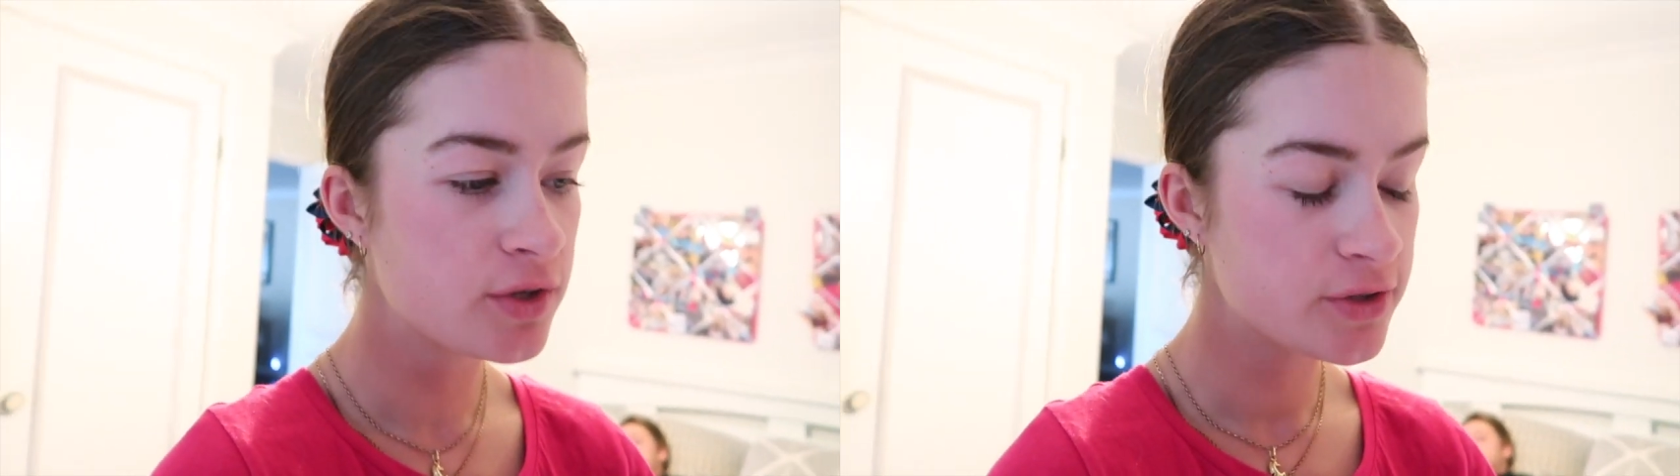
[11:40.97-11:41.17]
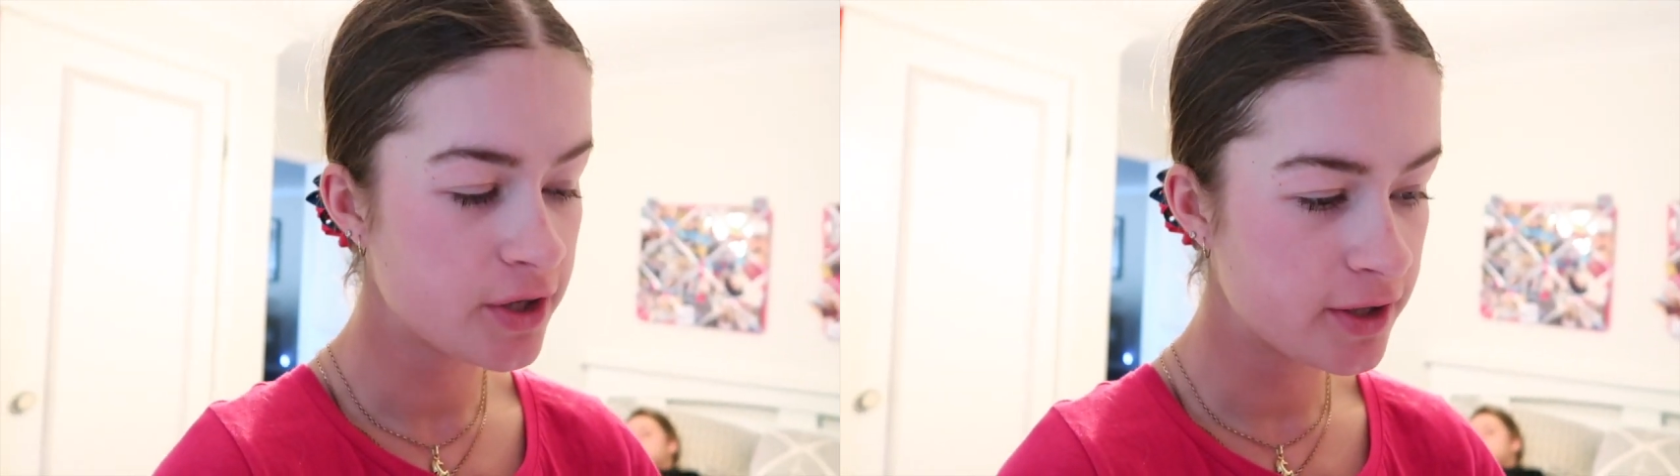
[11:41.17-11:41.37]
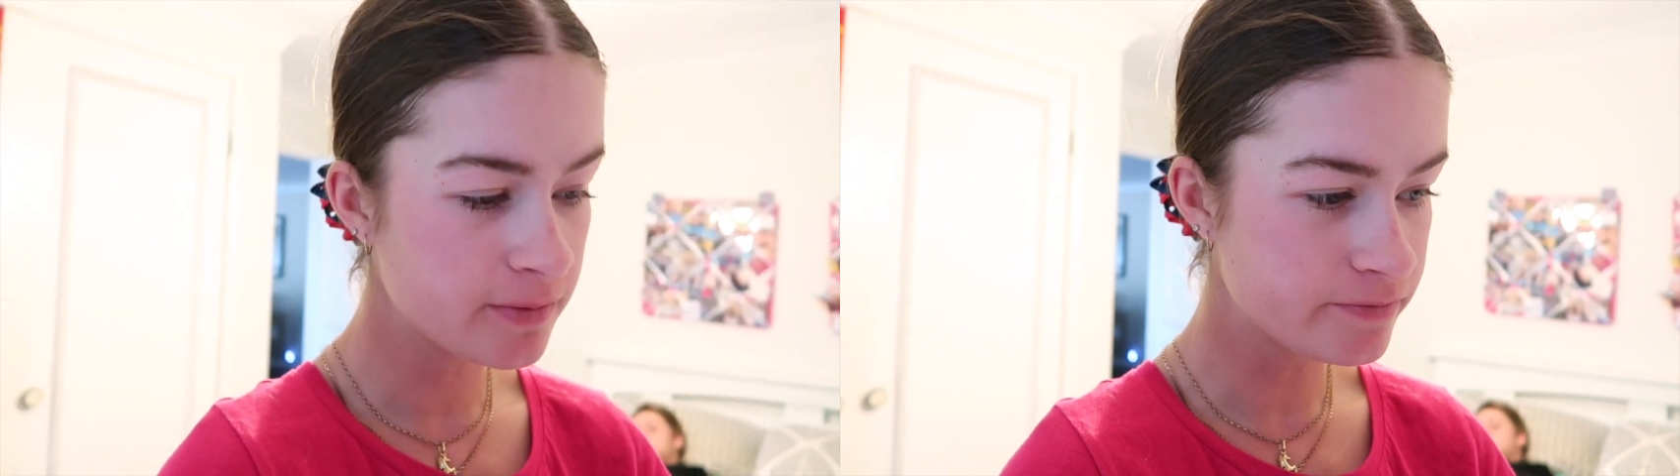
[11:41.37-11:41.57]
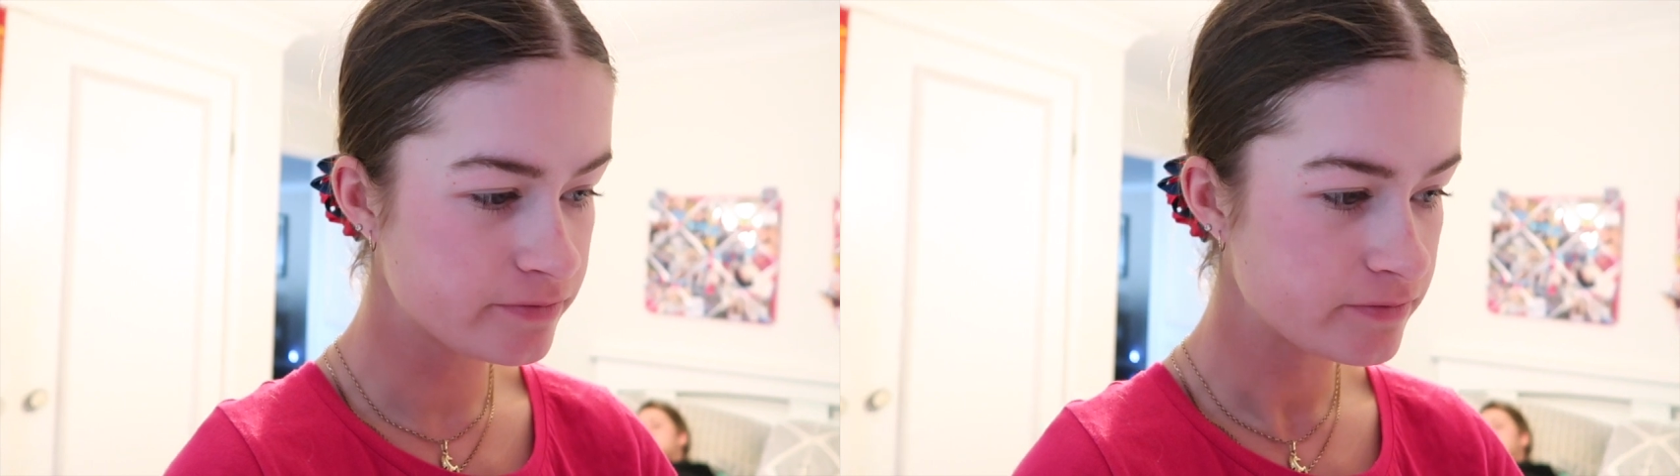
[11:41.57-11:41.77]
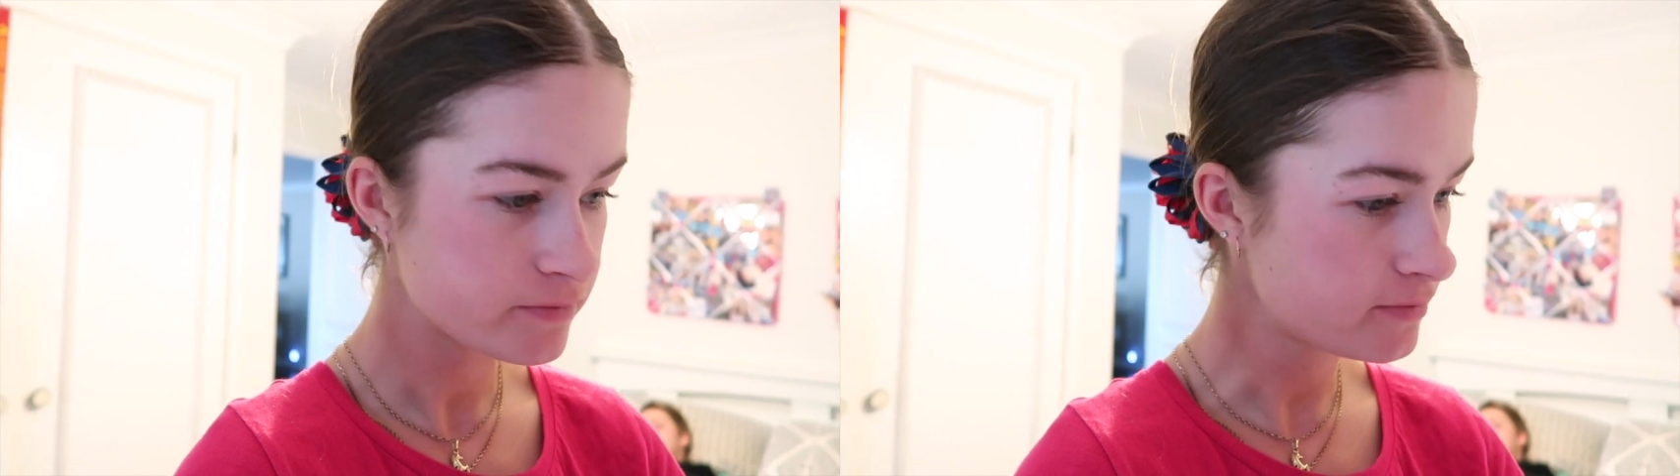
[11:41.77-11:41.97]
So
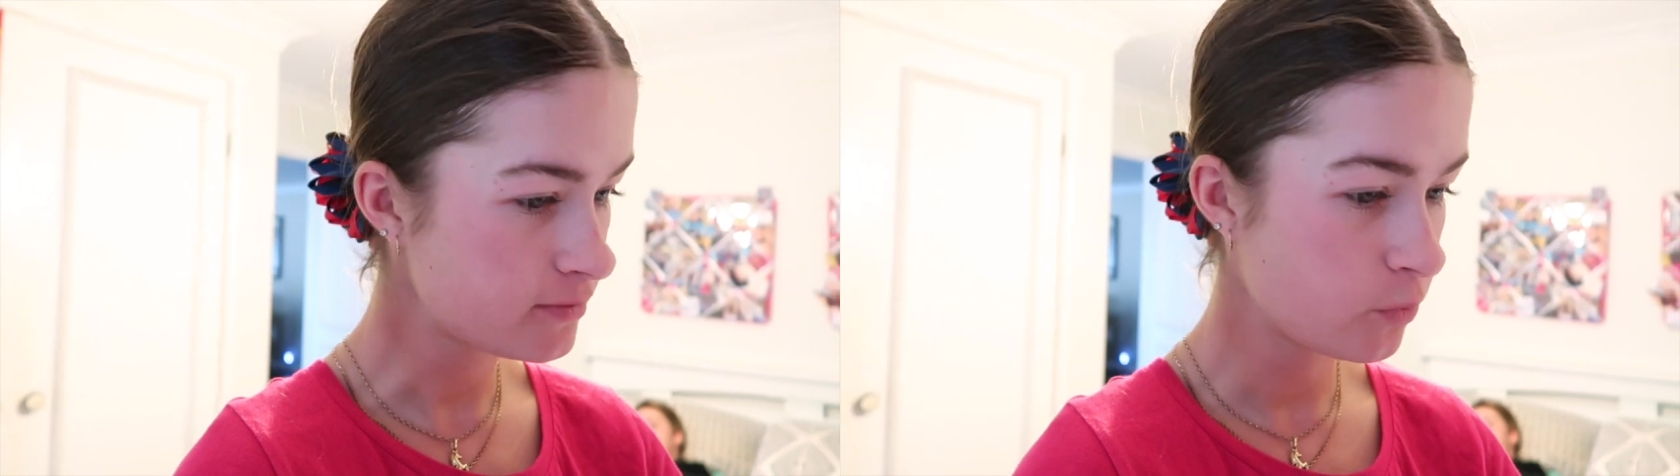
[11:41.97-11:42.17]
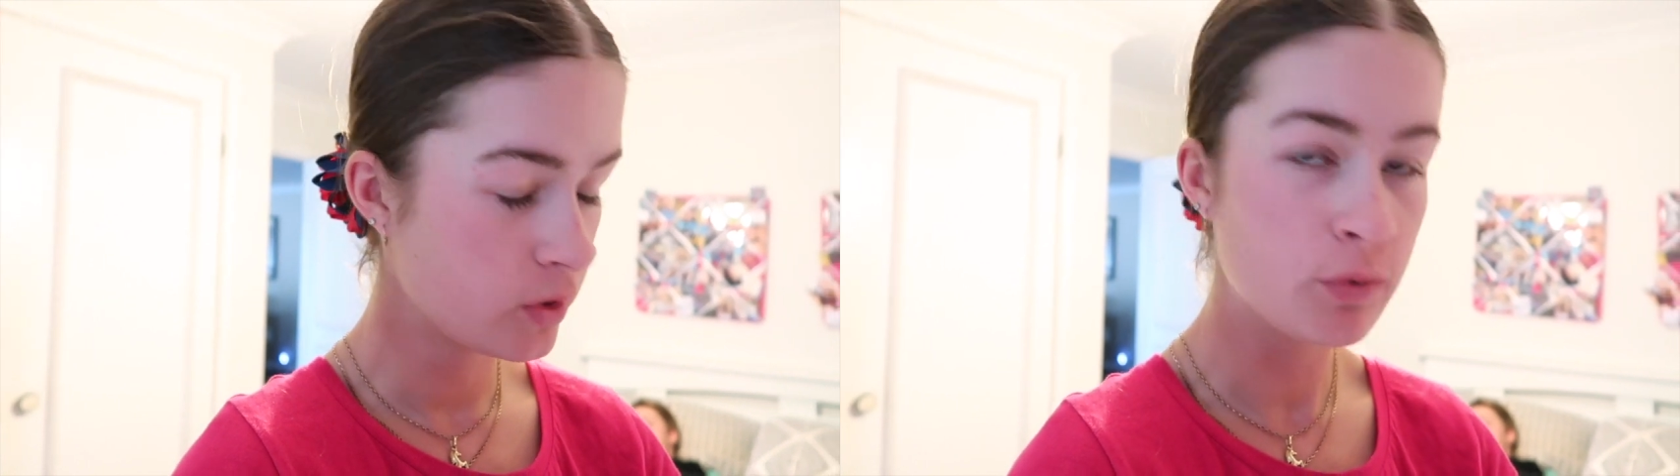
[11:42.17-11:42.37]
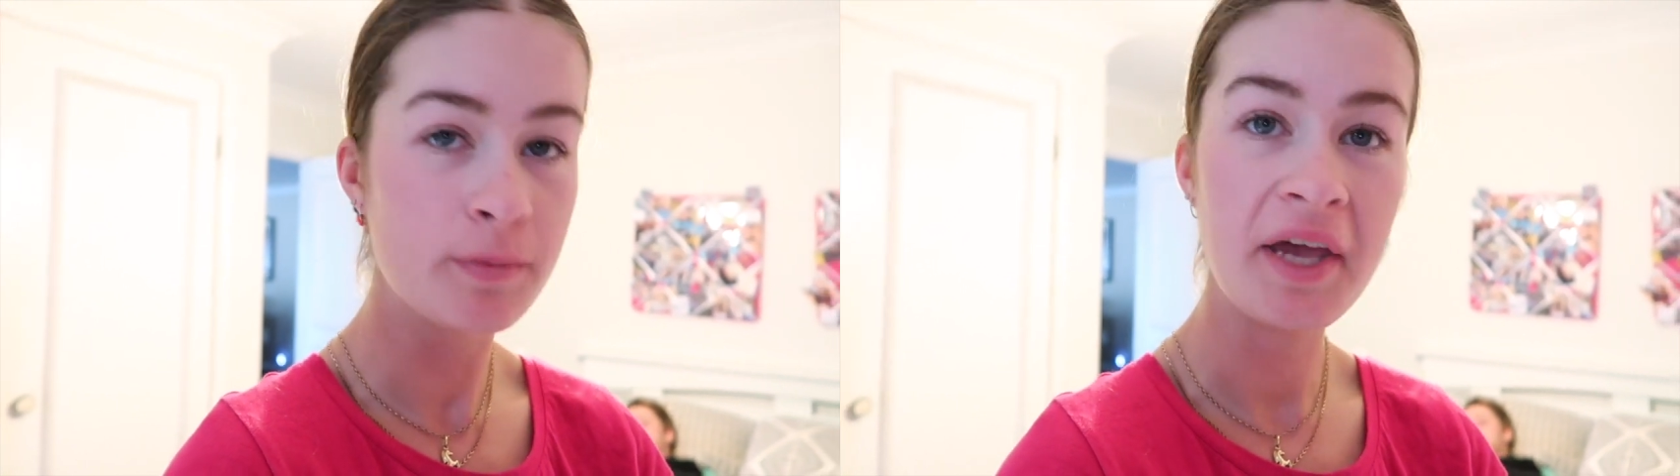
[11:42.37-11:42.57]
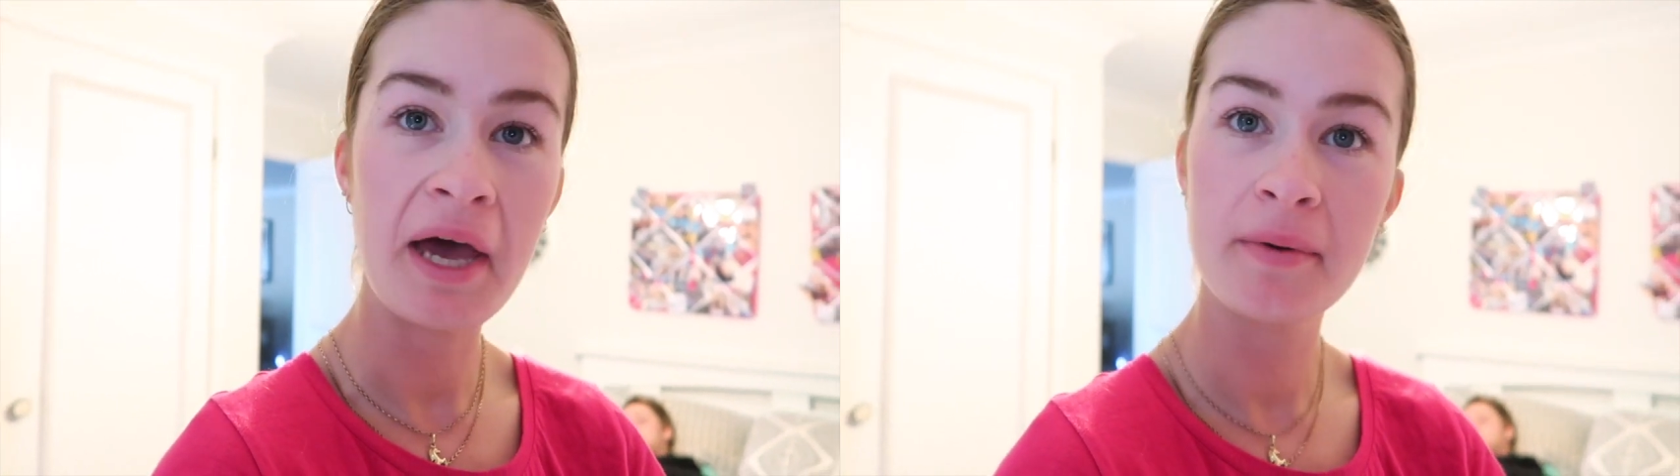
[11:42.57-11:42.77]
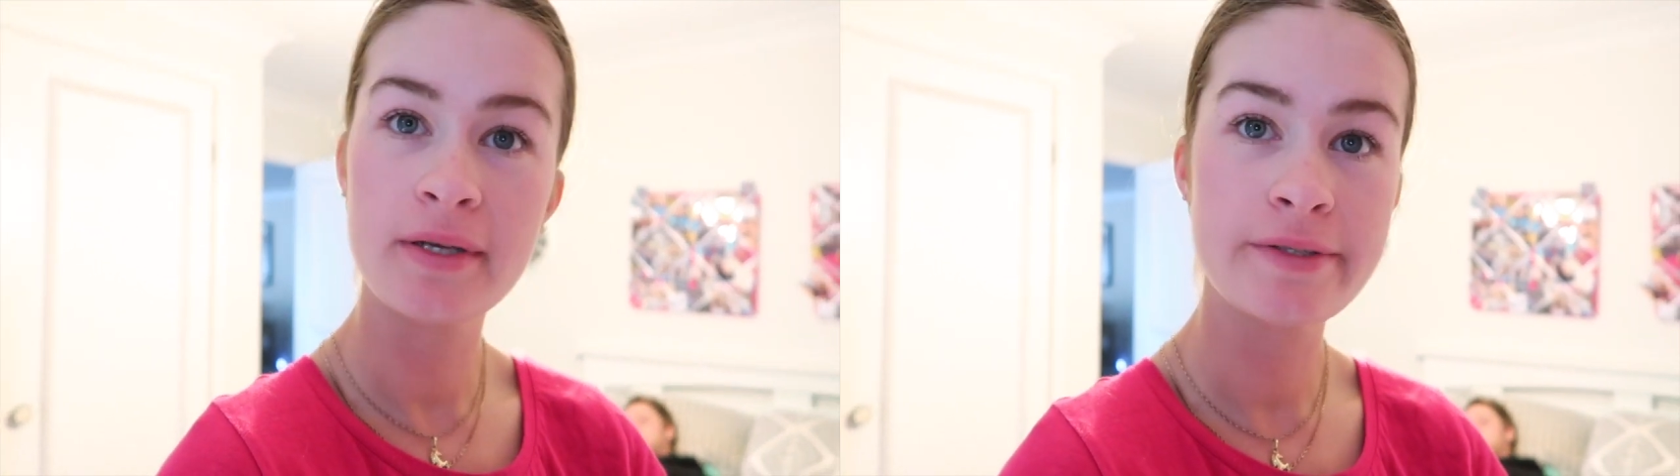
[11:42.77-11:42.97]
we'll be
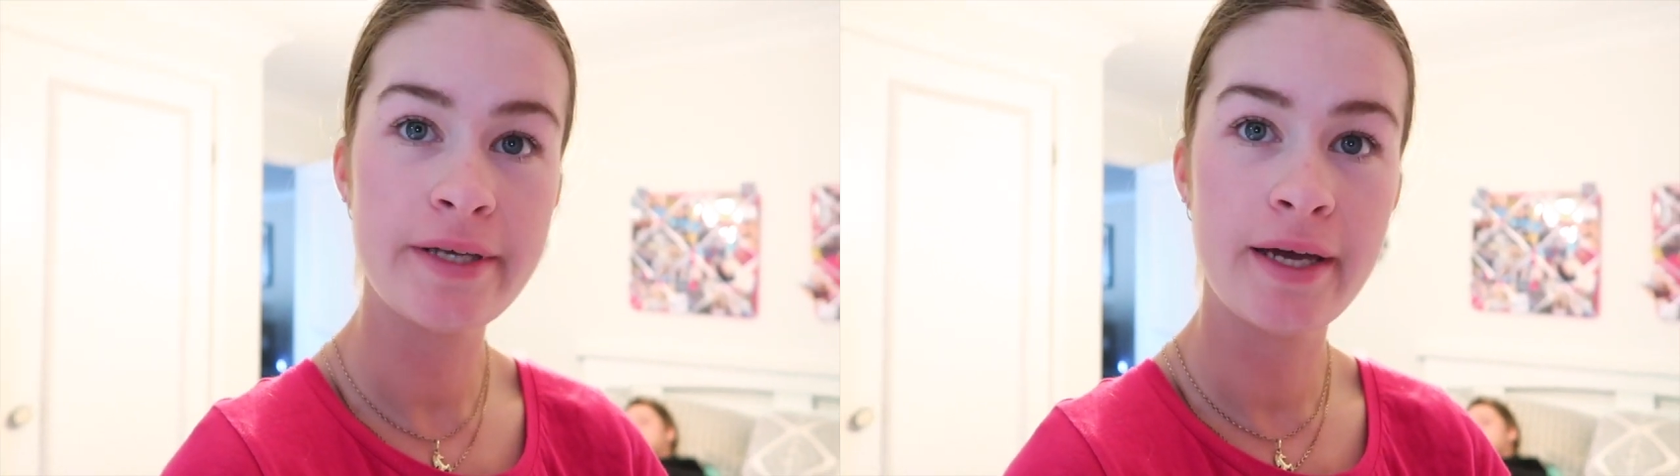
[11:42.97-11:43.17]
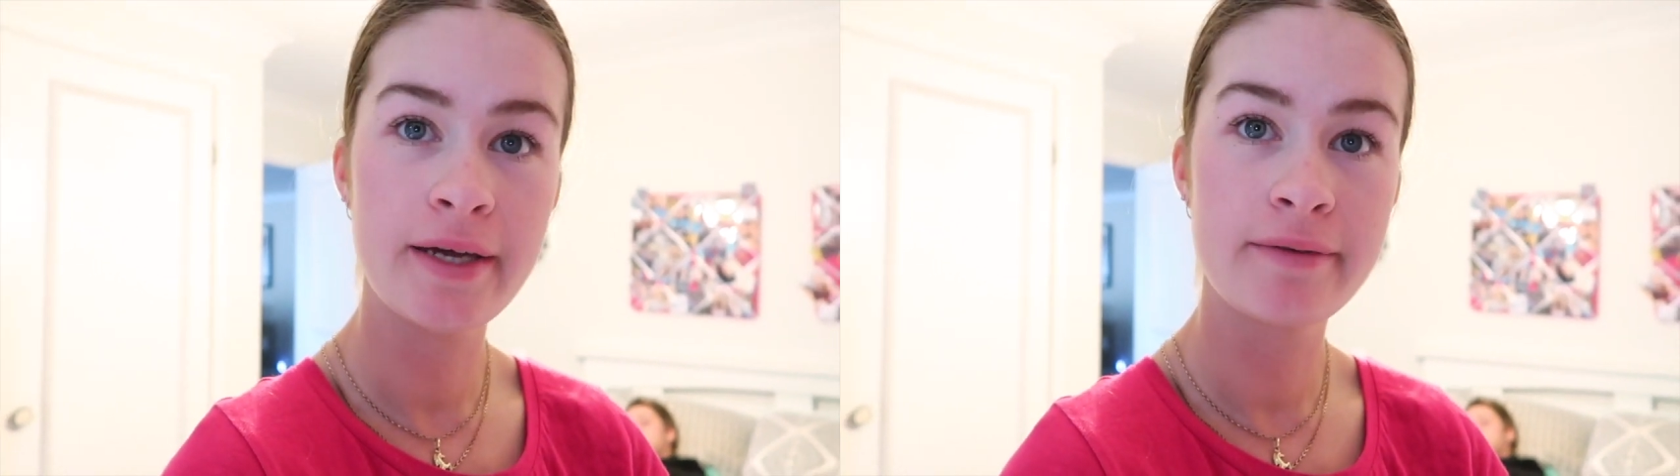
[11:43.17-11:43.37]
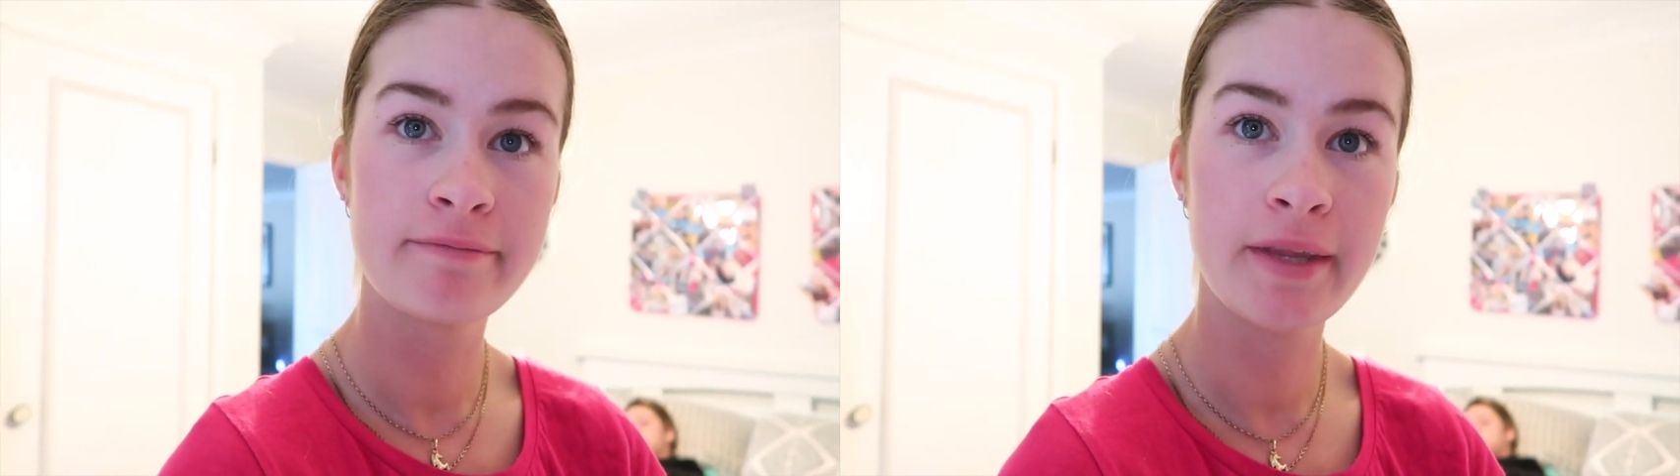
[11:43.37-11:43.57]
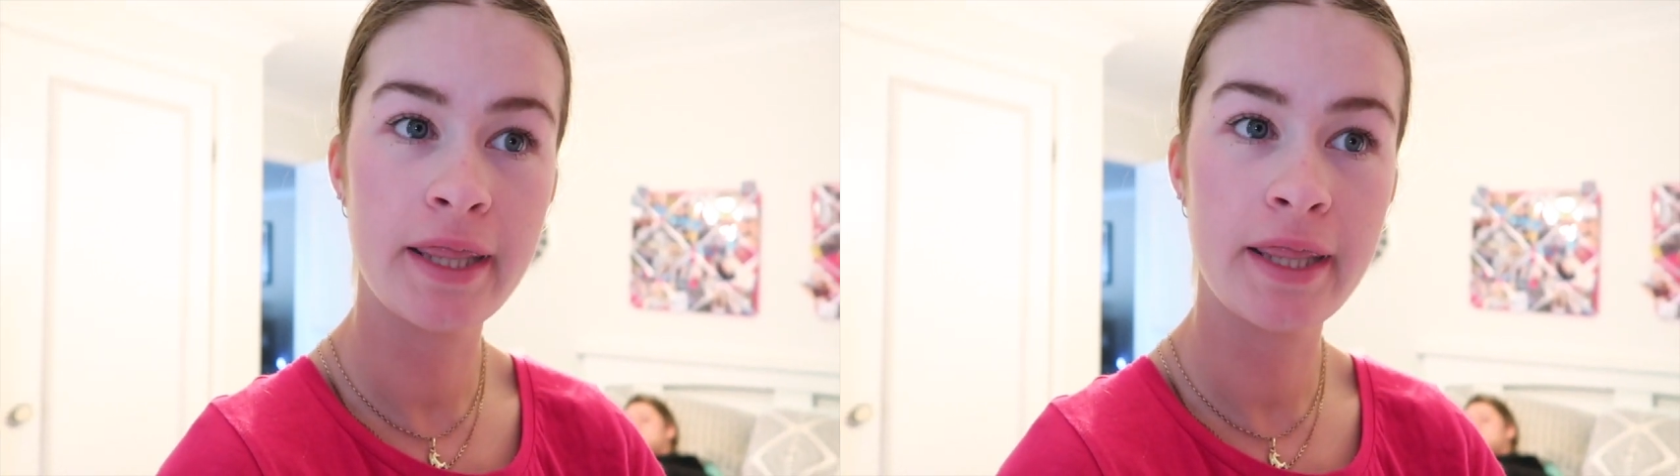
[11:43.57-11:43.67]
happy to say